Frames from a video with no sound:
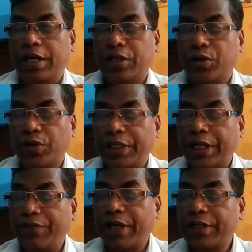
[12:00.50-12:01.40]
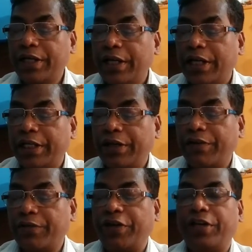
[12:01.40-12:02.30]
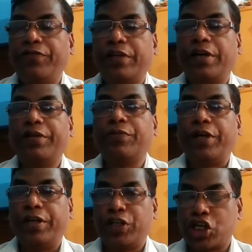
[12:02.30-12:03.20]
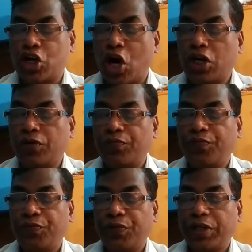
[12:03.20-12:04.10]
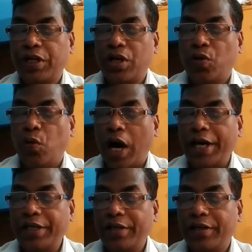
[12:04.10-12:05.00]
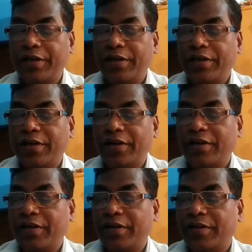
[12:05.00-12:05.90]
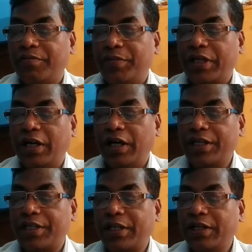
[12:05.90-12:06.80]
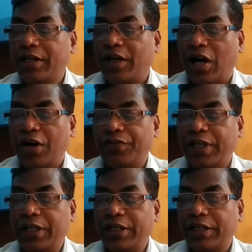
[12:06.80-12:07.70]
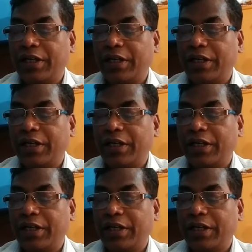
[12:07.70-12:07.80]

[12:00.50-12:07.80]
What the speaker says: So they were becoming very strong. Why? Because of the